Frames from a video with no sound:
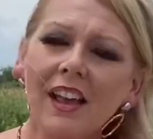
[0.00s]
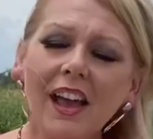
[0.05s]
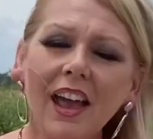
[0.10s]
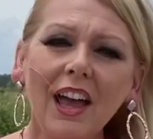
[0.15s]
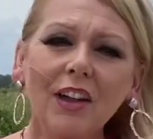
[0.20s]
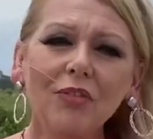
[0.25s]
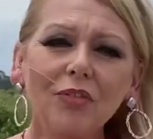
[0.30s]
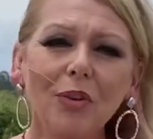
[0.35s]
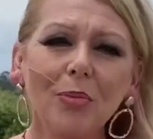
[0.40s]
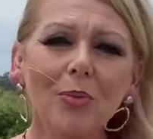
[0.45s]

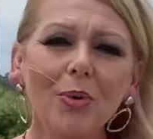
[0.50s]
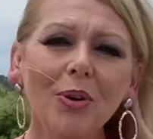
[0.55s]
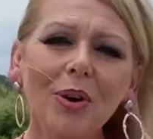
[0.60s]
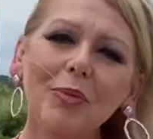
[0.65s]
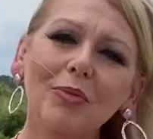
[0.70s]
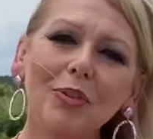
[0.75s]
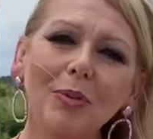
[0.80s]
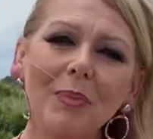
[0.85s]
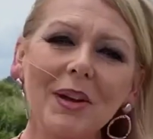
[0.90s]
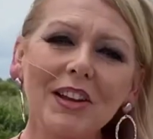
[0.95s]
And for more
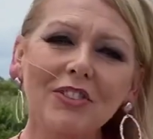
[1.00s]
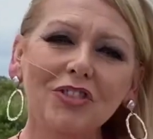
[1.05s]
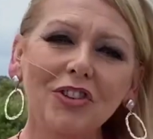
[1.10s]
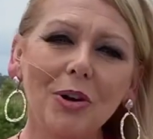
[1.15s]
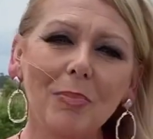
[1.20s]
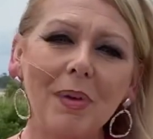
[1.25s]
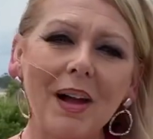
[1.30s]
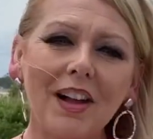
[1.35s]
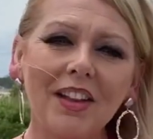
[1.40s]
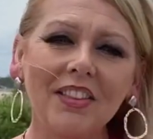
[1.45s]

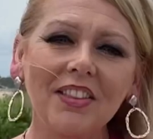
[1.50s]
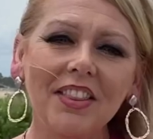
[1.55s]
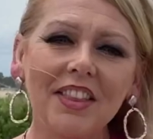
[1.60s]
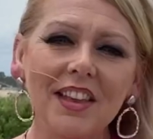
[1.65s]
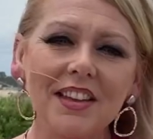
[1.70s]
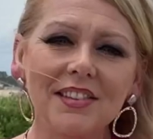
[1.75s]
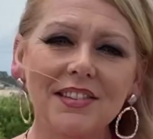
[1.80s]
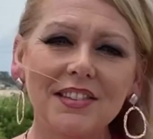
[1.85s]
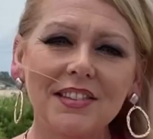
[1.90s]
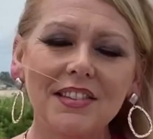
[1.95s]
information about
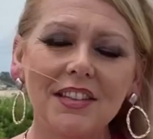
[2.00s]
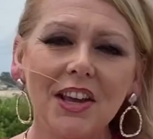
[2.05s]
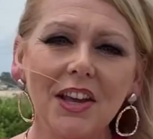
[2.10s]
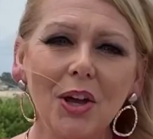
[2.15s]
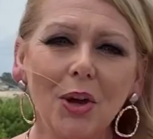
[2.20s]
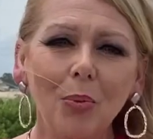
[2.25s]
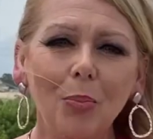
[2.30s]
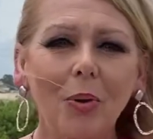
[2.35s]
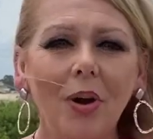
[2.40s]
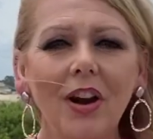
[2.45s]
this
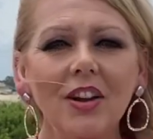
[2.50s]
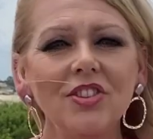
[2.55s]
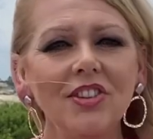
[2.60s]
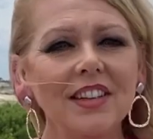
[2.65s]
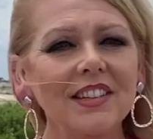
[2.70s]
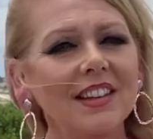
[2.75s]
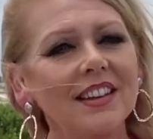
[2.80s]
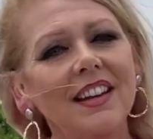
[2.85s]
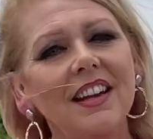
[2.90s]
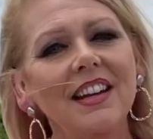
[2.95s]

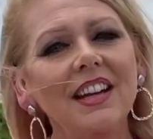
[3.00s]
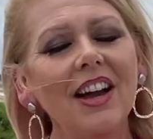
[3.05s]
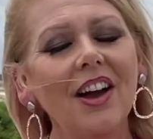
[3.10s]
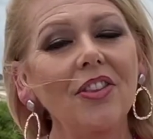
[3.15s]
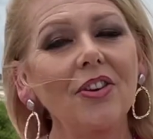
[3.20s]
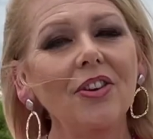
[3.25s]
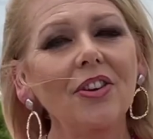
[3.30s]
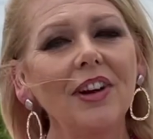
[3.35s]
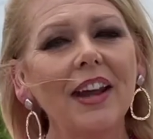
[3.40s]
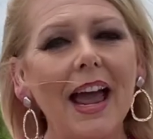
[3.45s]
project and any
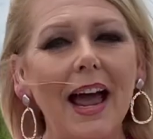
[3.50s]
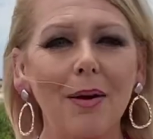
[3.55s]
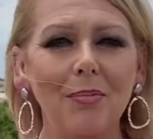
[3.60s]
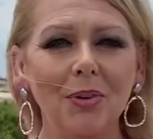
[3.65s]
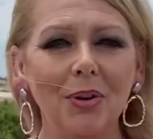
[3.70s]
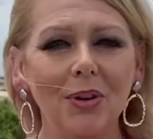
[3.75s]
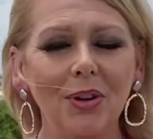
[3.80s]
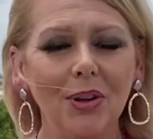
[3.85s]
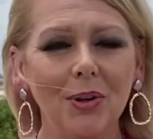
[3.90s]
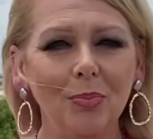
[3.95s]
other
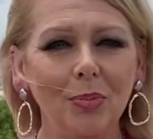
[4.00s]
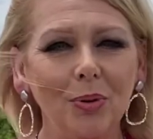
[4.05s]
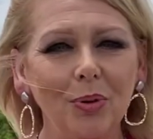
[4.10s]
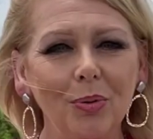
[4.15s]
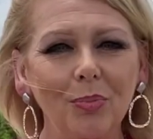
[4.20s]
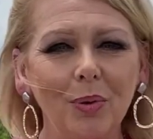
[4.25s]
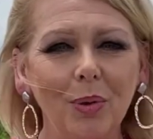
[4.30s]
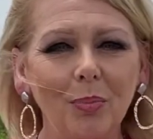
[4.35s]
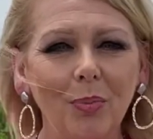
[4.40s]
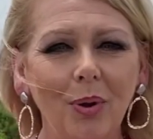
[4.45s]
capital
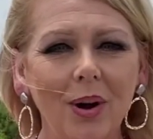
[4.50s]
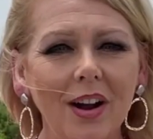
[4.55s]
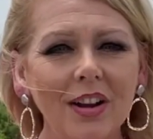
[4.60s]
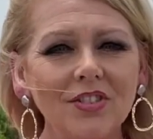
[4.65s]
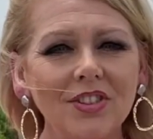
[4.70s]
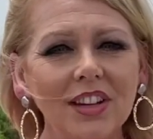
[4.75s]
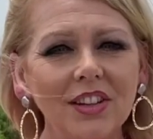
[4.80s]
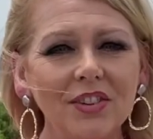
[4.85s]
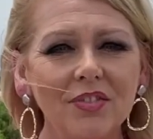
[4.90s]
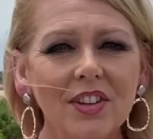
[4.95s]
improvement
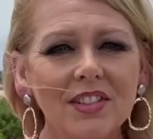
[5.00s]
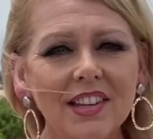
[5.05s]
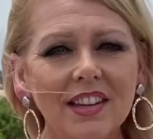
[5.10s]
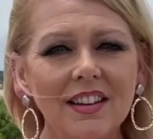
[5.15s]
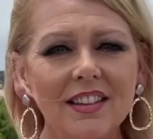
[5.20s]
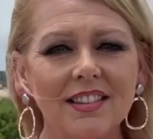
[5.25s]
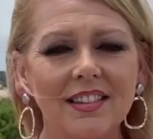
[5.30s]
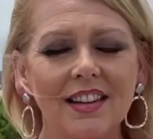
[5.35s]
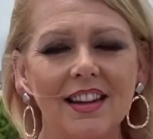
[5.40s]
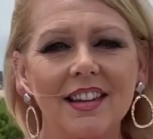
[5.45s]
project, visit
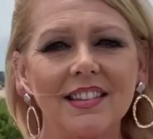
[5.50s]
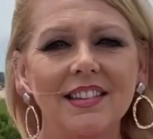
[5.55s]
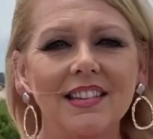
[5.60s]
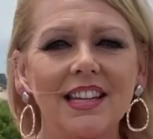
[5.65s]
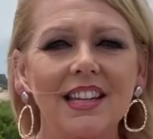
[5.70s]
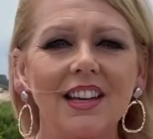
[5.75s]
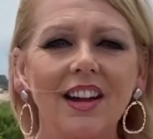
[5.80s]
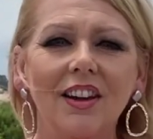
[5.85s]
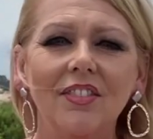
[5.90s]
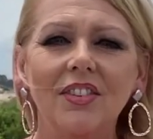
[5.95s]
us at
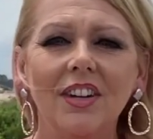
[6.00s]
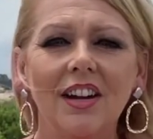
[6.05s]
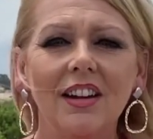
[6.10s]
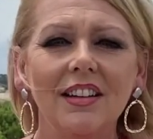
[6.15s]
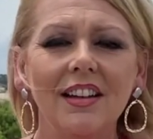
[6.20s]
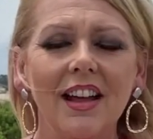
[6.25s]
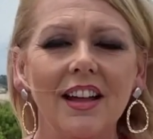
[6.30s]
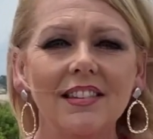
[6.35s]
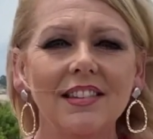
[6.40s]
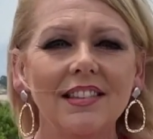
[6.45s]

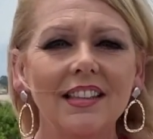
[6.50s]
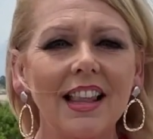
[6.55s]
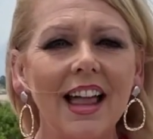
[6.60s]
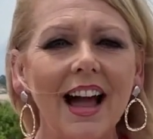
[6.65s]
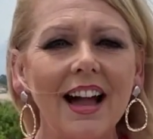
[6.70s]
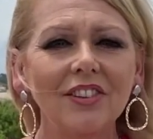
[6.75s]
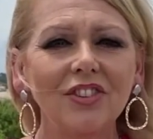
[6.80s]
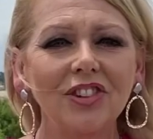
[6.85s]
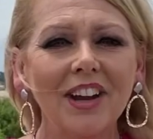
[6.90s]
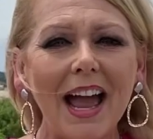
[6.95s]
scgov.net
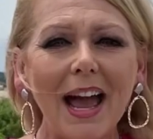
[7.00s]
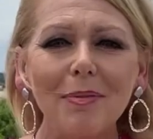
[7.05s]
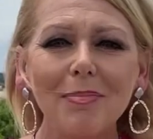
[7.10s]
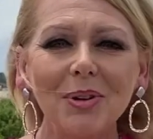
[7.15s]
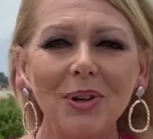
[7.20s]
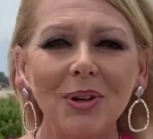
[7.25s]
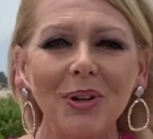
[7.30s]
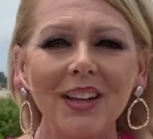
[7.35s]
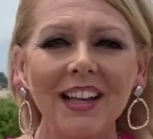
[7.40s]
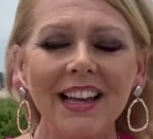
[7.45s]
slash
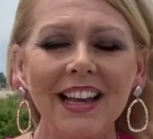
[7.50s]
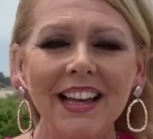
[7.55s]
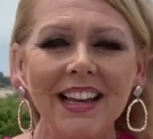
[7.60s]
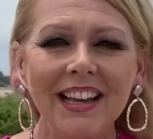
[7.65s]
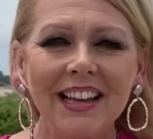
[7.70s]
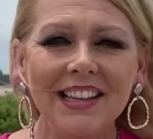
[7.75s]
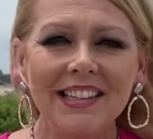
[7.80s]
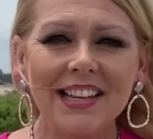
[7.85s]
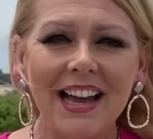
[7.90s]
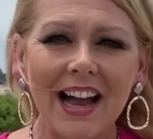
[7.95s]
capital
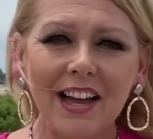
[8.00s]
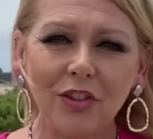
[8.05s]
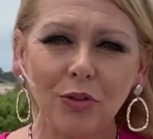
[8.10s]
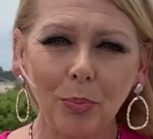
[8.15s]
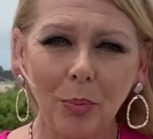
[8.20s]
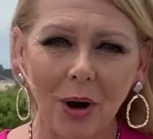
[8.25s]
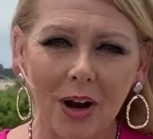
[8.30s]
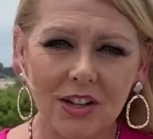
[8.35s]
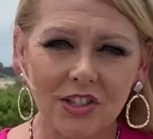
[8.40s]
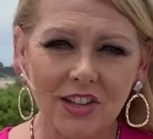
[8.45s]
dash
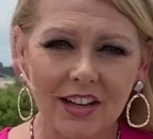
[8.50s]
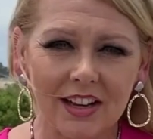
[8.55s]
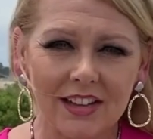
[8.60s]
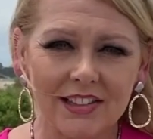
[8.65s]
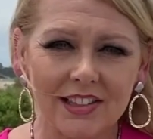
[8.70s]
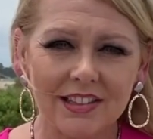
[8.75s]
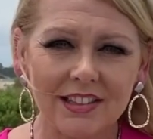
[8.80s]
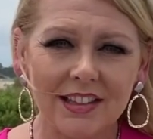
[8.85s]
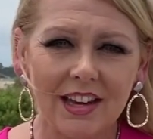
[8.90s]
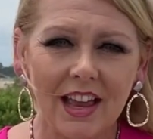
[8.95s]

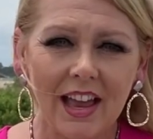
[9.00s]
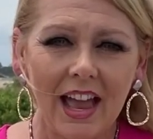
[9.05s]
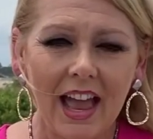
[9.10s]
projects.